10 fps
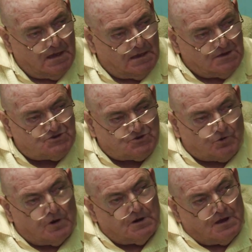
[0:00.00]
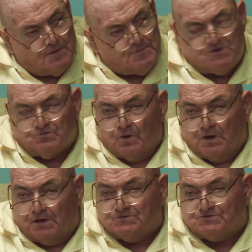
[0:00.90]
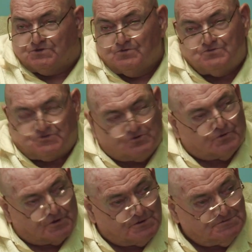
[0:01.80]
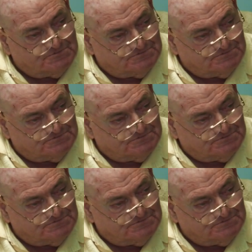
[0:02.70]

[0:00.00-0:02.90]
He shortened up his wings too short.